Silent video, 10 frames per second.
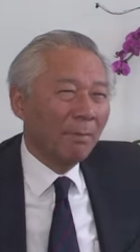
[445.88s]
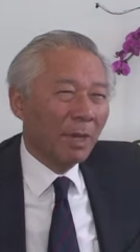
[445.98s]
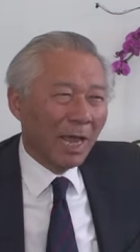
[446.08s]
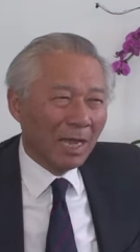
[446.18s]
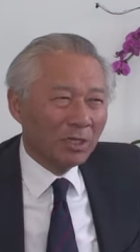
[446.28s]

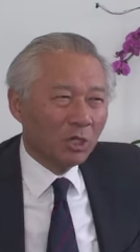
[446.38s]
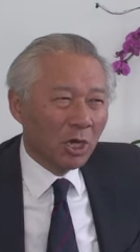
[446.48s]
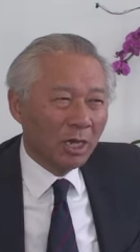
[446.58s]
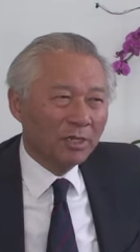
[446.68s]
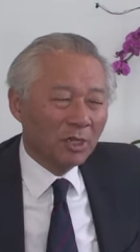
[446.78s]
But as the
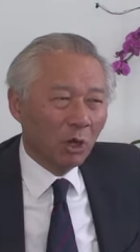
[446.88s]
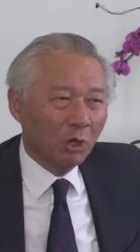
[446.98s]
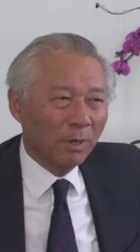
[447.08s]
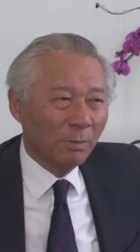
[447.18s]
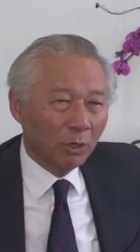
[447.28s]
Chinese
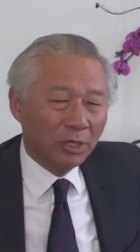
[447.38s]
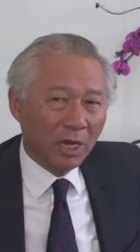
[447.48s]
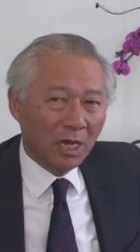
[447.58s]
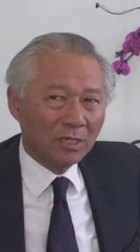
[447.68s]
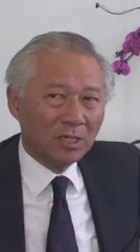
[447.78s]
economy
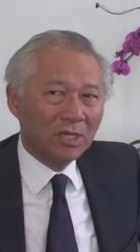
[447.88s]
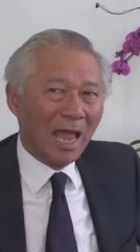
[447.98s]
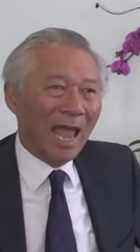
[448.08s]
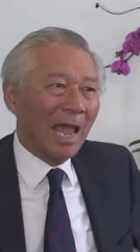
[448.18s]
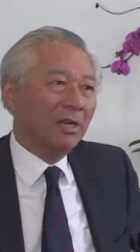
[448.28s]
modernizes
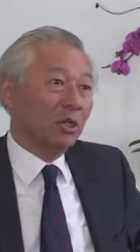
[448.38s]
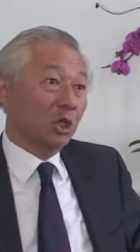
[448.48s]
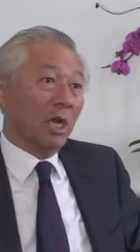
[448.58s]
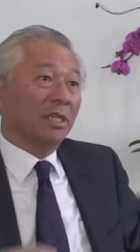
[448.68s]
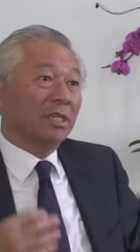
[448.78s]
and
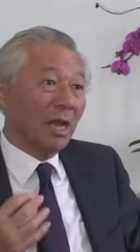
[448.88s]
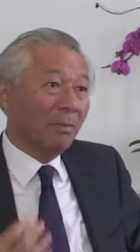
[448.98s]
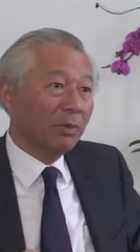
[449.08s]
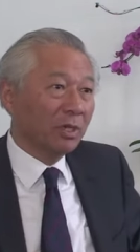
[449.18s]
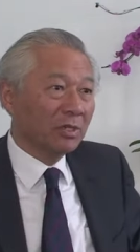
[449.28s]
Chinese
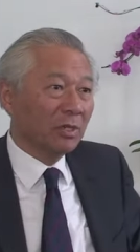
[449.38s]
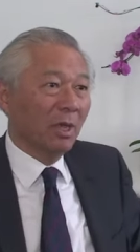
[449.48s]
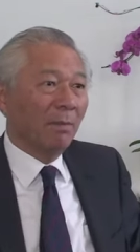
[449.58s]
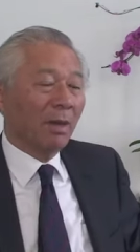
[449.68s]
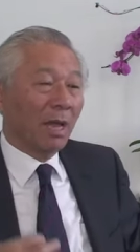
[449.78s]
companies
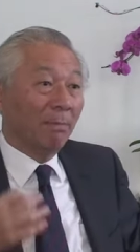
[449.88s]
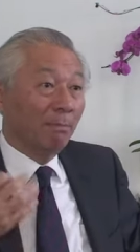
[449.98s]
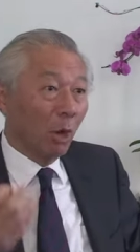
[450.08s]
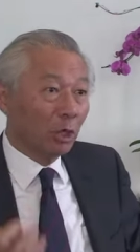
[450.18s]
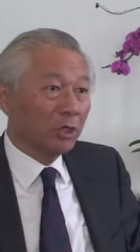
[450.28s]

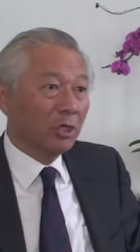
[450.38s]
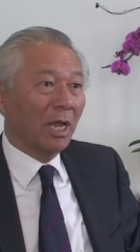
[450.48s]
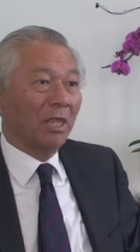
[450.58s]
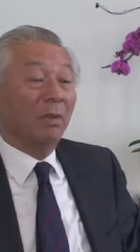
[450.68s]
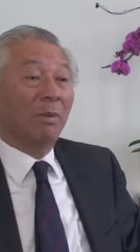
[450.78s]
become
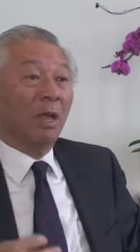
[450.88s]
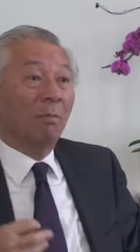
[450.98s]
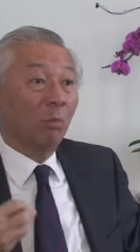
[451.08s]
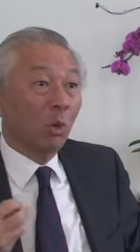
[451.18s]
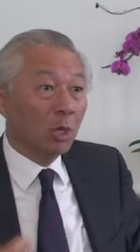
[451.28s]
modern and they
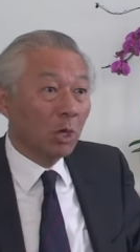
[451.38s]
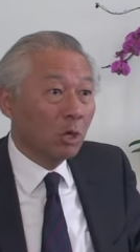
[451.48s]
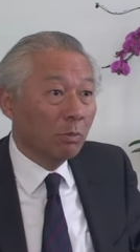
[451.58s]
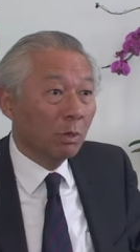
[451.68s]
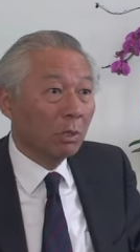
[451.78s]
become more
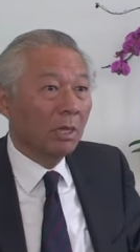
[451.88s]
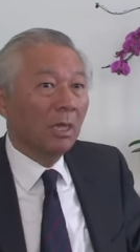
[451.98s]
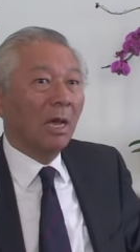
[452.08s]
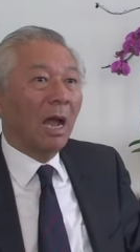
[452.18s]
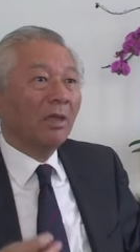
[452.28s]
global,
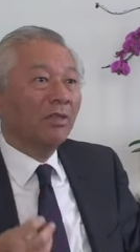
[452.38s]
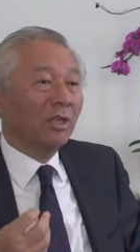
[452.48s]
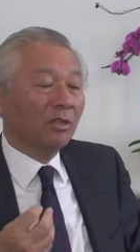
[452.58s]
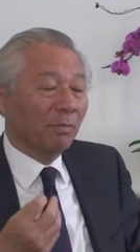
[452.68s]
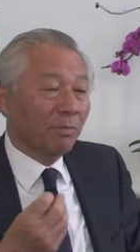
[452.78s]
I
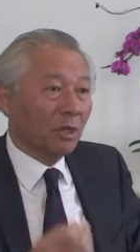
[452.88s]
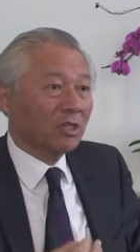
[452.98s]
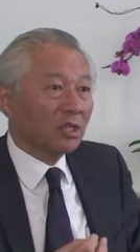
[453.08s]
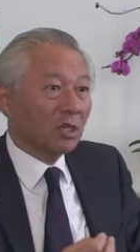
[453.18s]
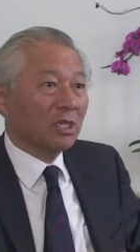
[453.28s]
think the
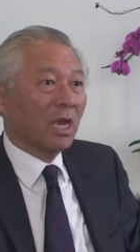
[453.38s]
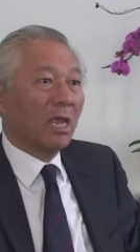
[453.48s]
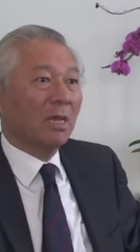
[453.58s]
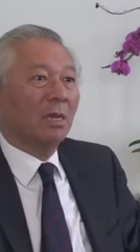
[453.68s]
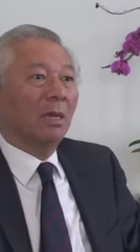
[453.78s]
boss has to
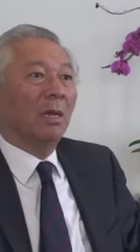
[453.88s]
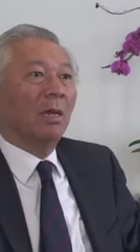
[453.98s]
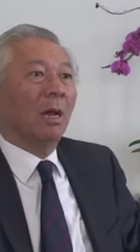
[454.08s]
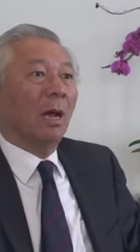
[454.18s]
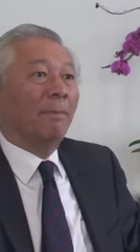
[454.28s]
take
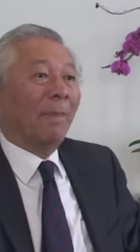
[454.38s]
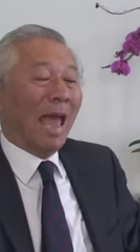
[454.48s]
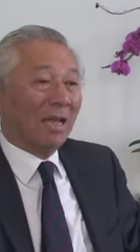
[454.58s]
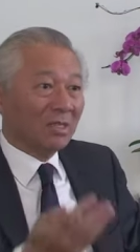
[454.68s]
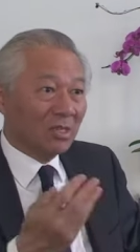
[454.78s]
a
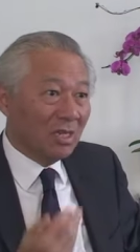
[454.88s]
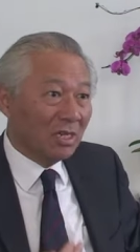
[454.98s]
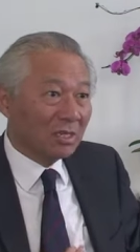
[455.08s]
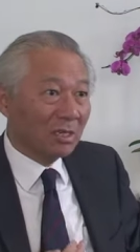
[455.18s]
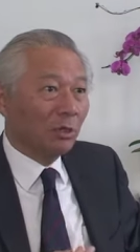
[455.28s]
back
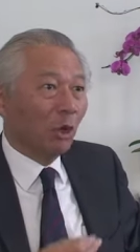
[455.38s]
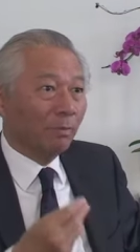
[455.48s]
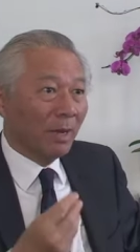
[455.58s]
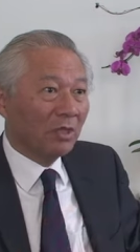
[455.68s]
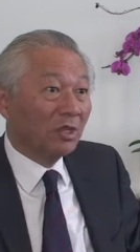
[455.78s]
seat,
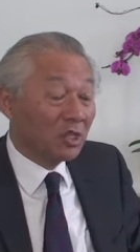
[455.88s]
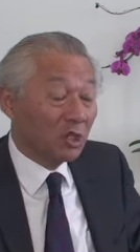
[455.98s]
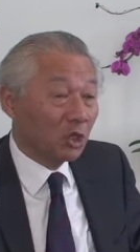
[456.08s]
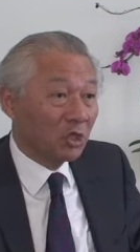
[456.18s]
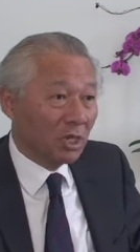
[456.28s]
not make the
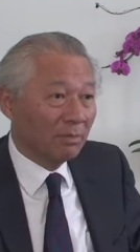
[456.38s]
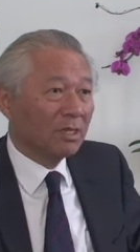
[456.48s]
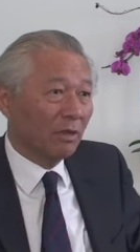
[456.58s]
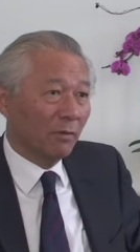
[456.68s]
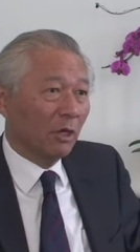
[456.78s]
decisions
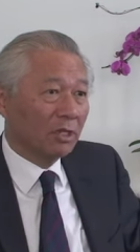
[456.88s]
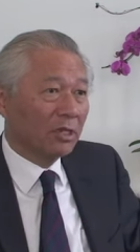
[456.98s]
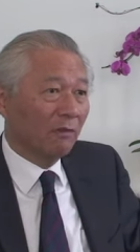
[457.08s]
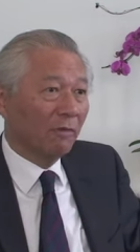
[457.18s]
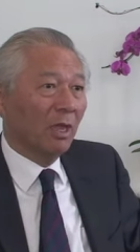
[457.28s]
himself or
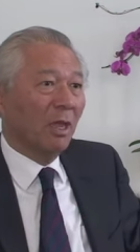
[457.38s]
herself,